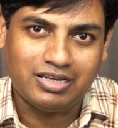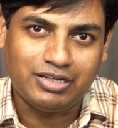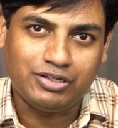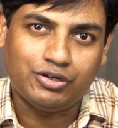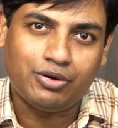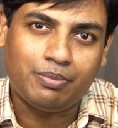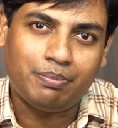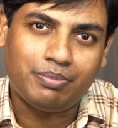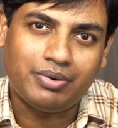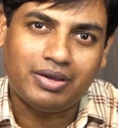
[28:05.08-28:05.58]
in
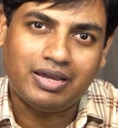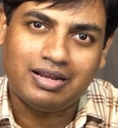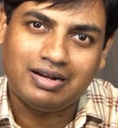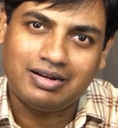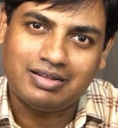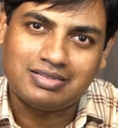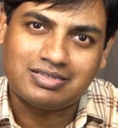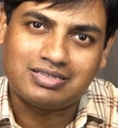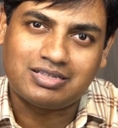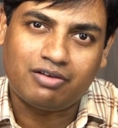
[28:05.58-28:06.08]
your pain
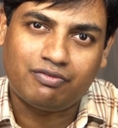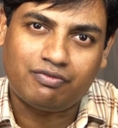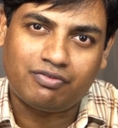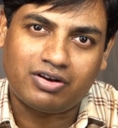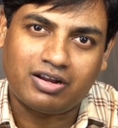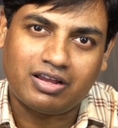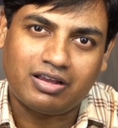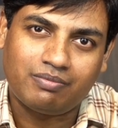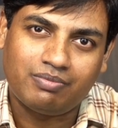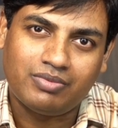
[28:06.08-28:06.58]
and
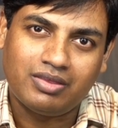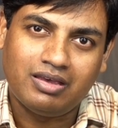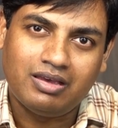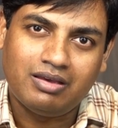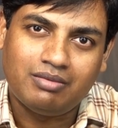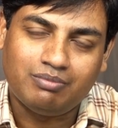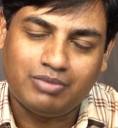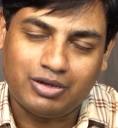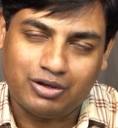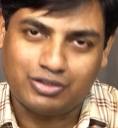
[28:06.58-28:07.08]
suffering,
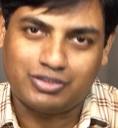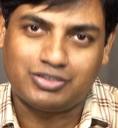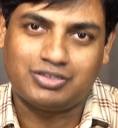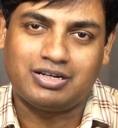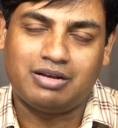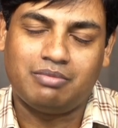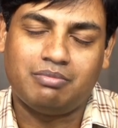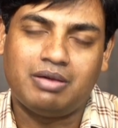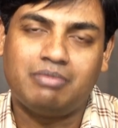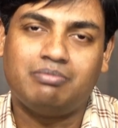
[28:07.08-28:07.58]
because
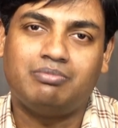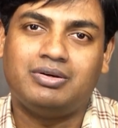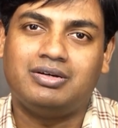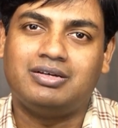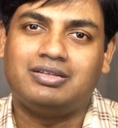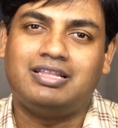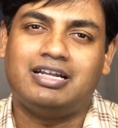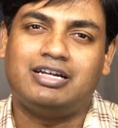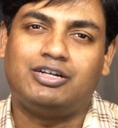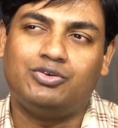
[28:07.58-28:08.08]
remember
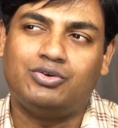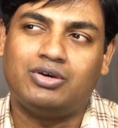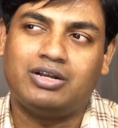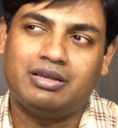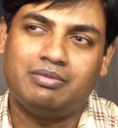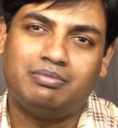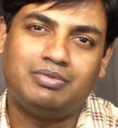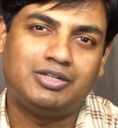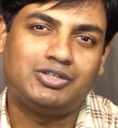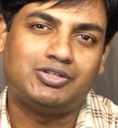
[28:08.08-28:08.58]
that you are
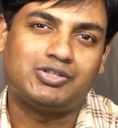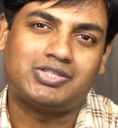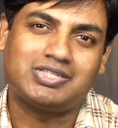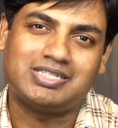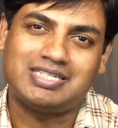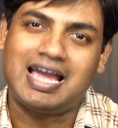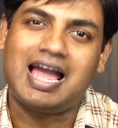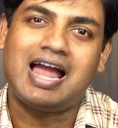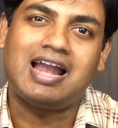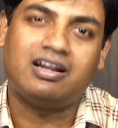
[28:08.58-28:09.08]
able to
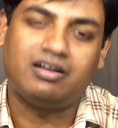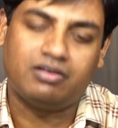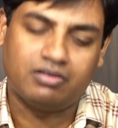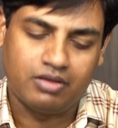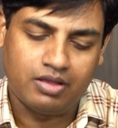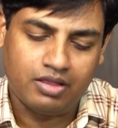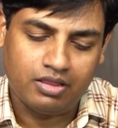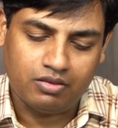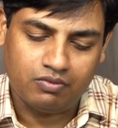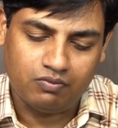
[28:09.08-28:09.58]
stand
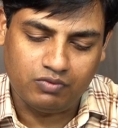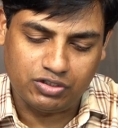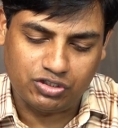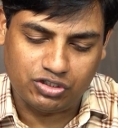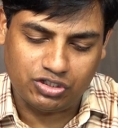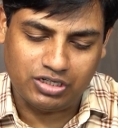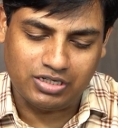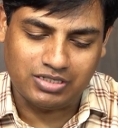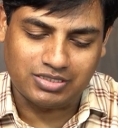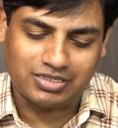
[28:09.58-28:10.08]
with
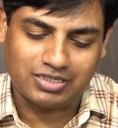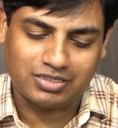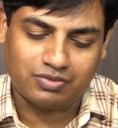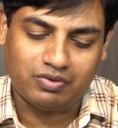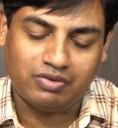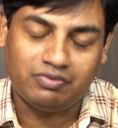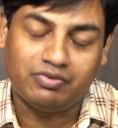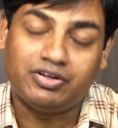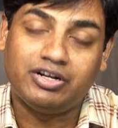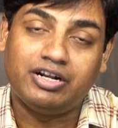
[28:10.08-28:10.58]
Jesus.
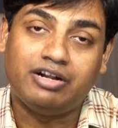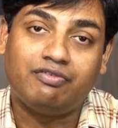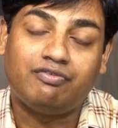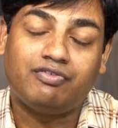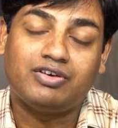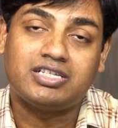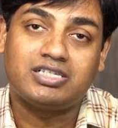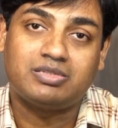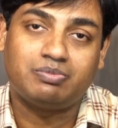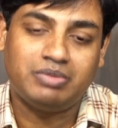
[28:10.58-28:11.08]
When we read
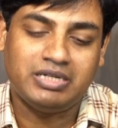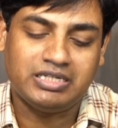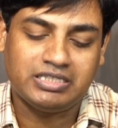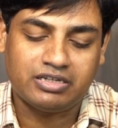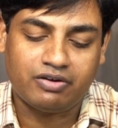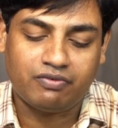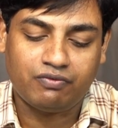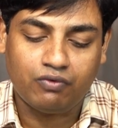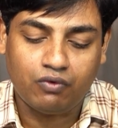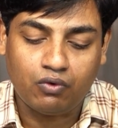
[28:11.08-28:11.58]
1 Peter
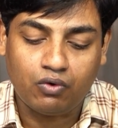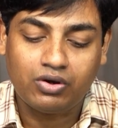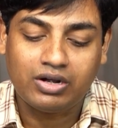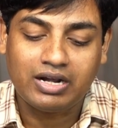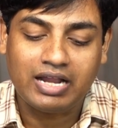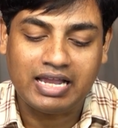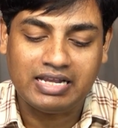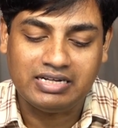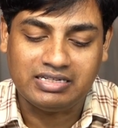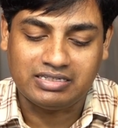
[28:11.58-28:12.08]

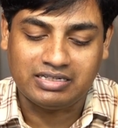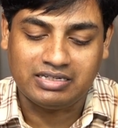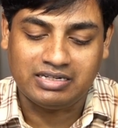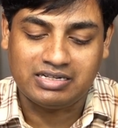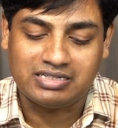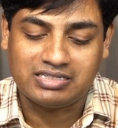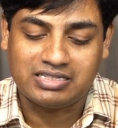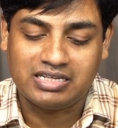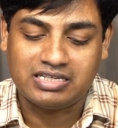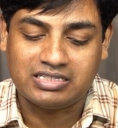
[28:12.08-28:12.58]
4:19,
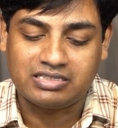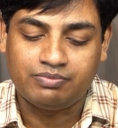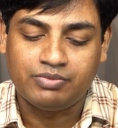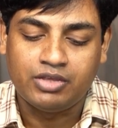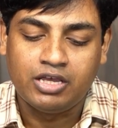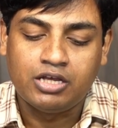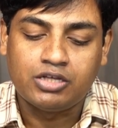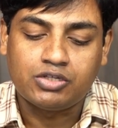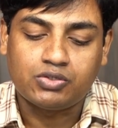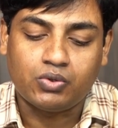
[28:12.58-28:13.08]
it says,
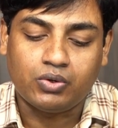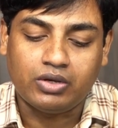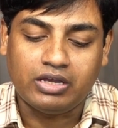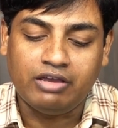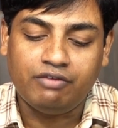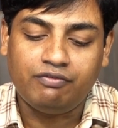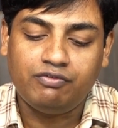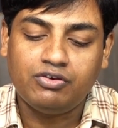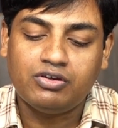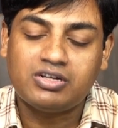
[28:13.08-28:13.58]
so
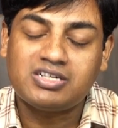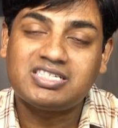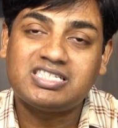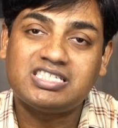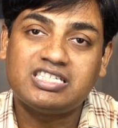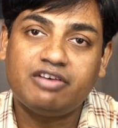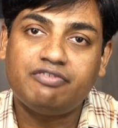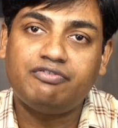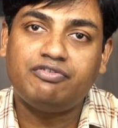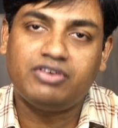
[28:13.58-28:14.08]
if you are
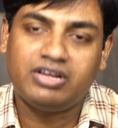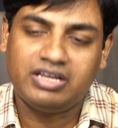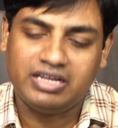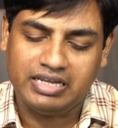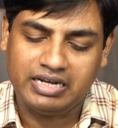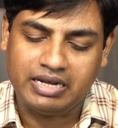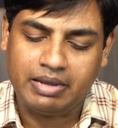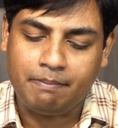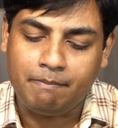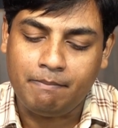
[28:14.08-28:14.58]
suffering
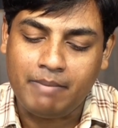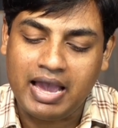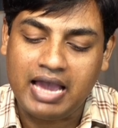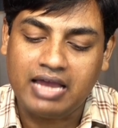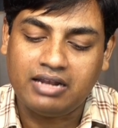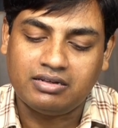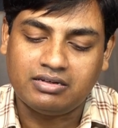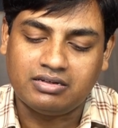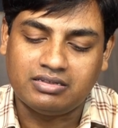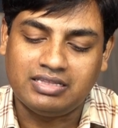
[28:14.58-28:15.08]
in a
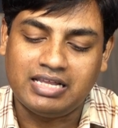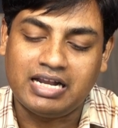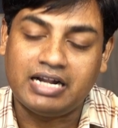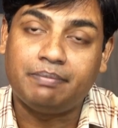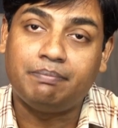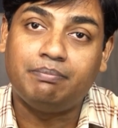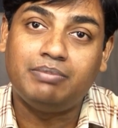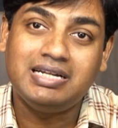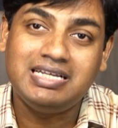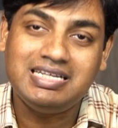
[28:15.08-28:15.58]
manner
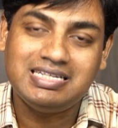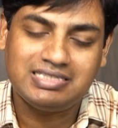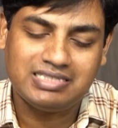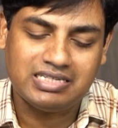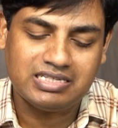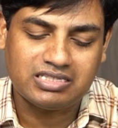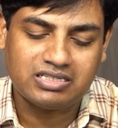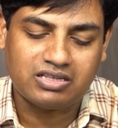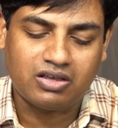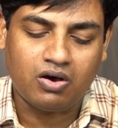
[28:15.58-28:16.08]
that
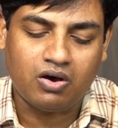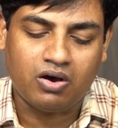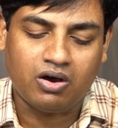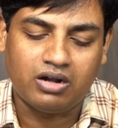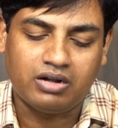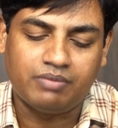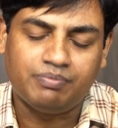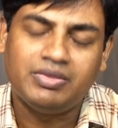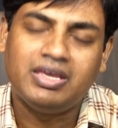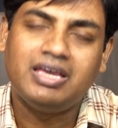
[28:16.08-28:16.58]
pleases
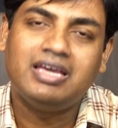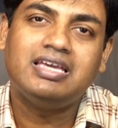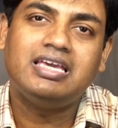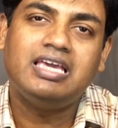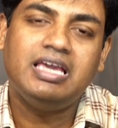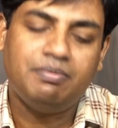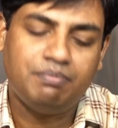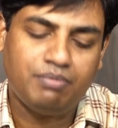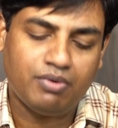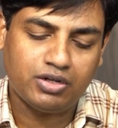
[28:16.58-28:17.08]
God,
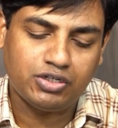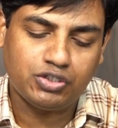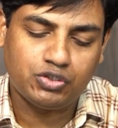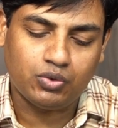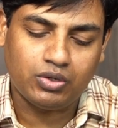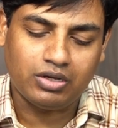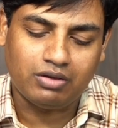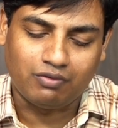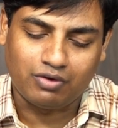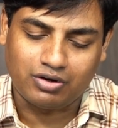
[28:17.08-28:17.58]
keep on
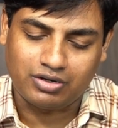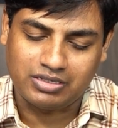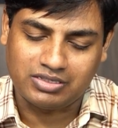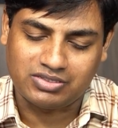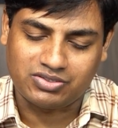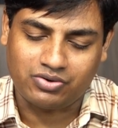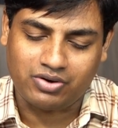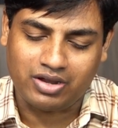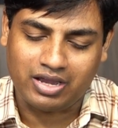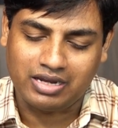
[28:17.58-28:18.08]
doing what
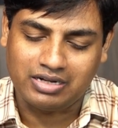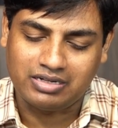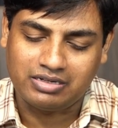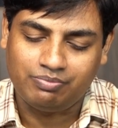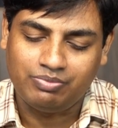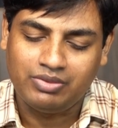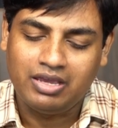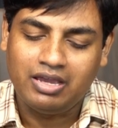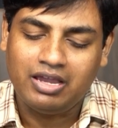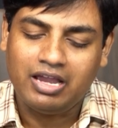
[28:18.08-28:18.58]
is right,
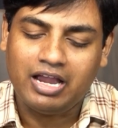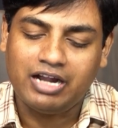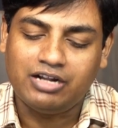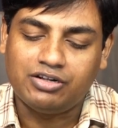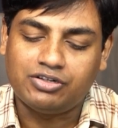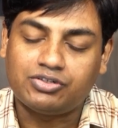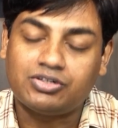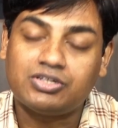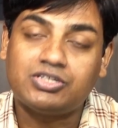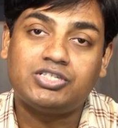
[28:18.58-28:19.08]

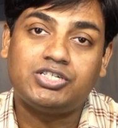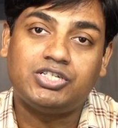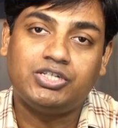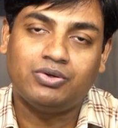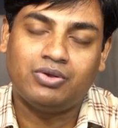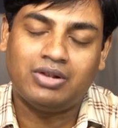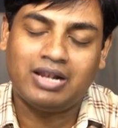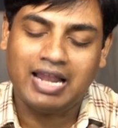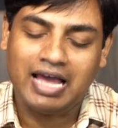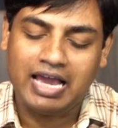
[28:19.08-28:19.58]
and trust
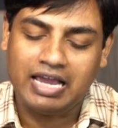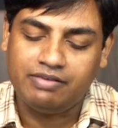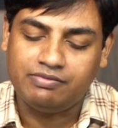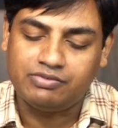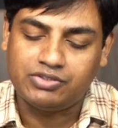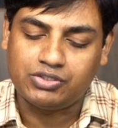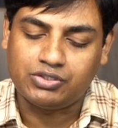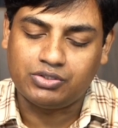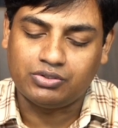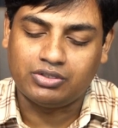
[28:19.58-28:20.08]
your
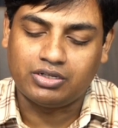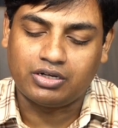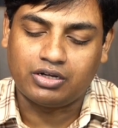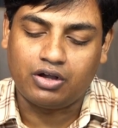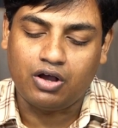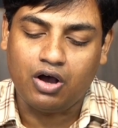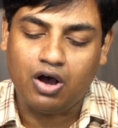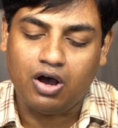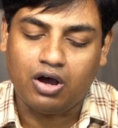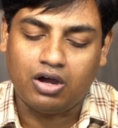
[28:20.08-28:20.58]
lives to the
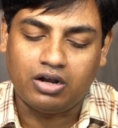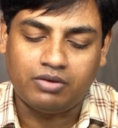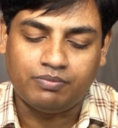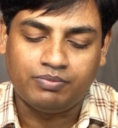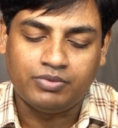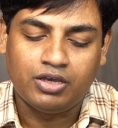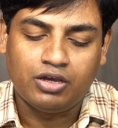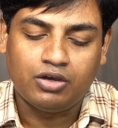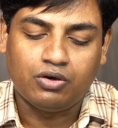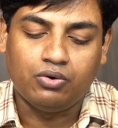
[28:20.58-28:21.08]
God
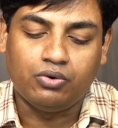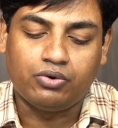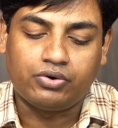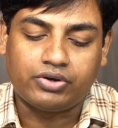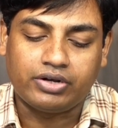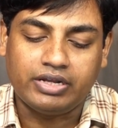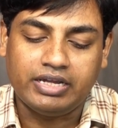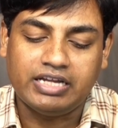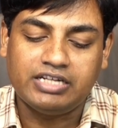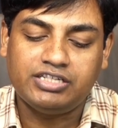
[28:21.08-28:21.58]
who
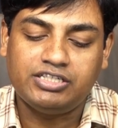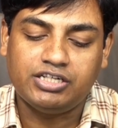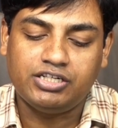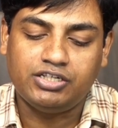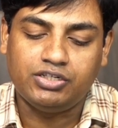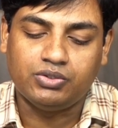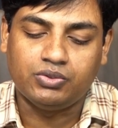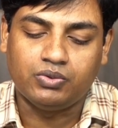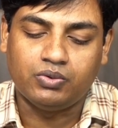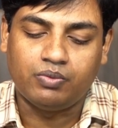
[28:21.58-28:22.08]
created
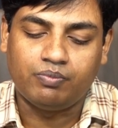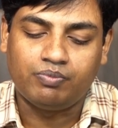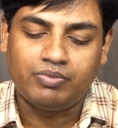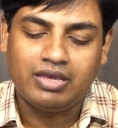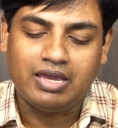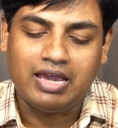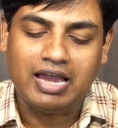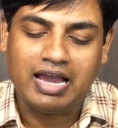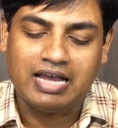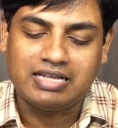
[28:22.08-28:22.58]
you,
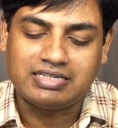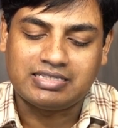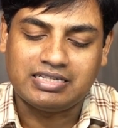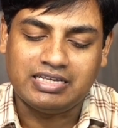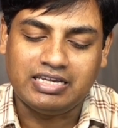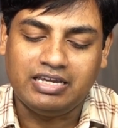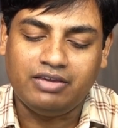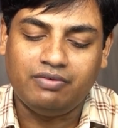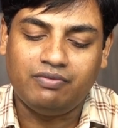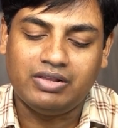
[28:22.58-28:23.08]
as
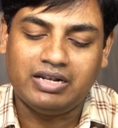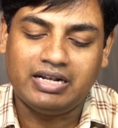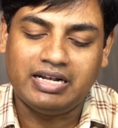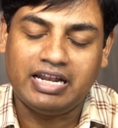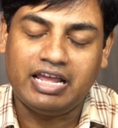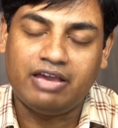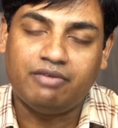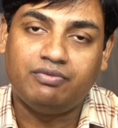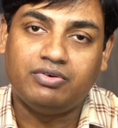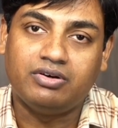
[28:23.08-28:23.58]
He will
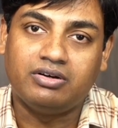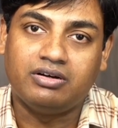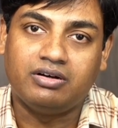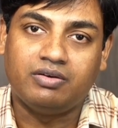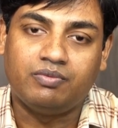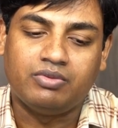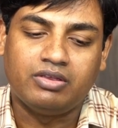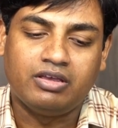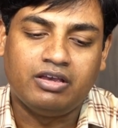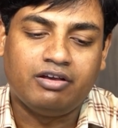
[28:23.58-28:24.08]
never
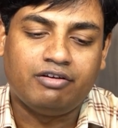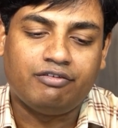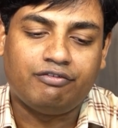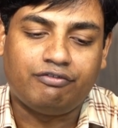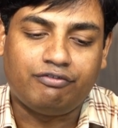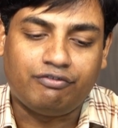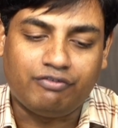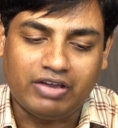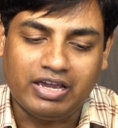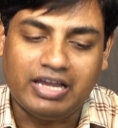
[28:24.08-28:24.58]

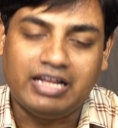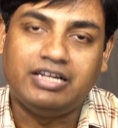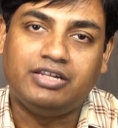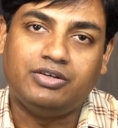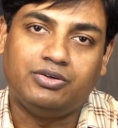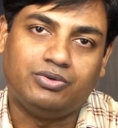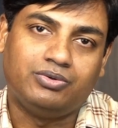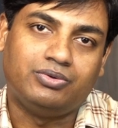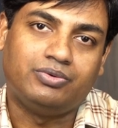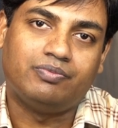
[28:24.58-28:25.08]
fail
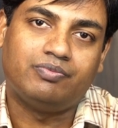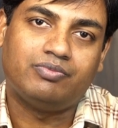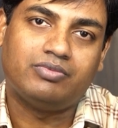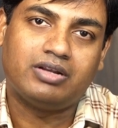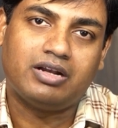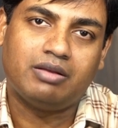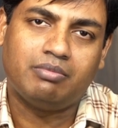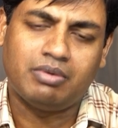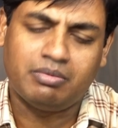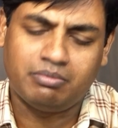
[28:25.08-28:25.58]
you.
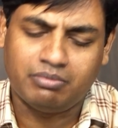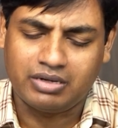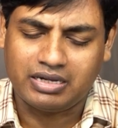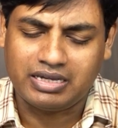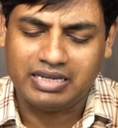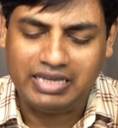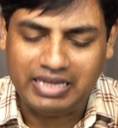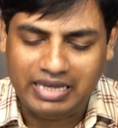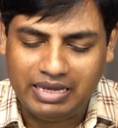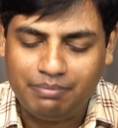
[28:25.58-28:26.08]
Remember,
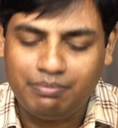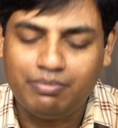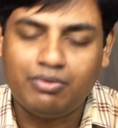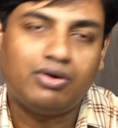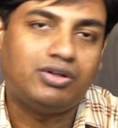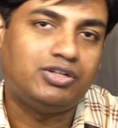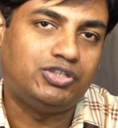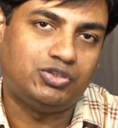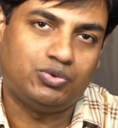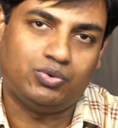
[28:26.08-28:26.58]
keep
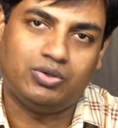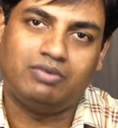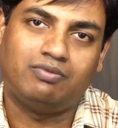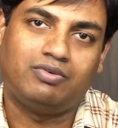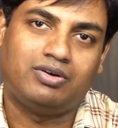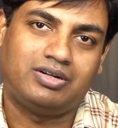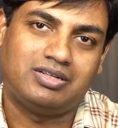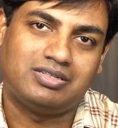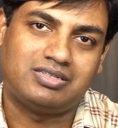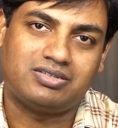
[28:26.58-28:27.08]
on doing
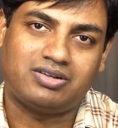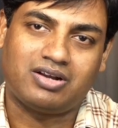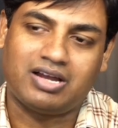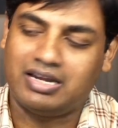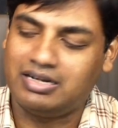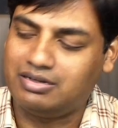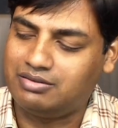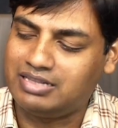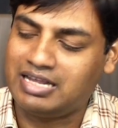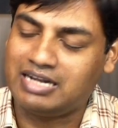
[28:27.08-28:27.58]
what is
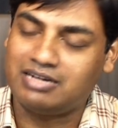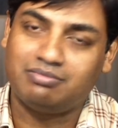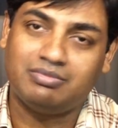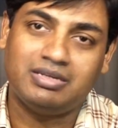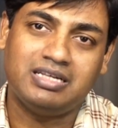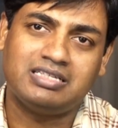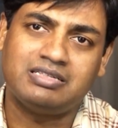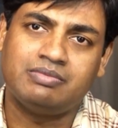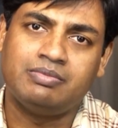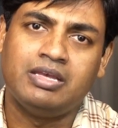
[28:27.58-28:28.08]
right. That
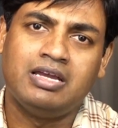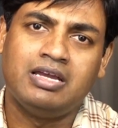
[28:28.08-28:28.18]
means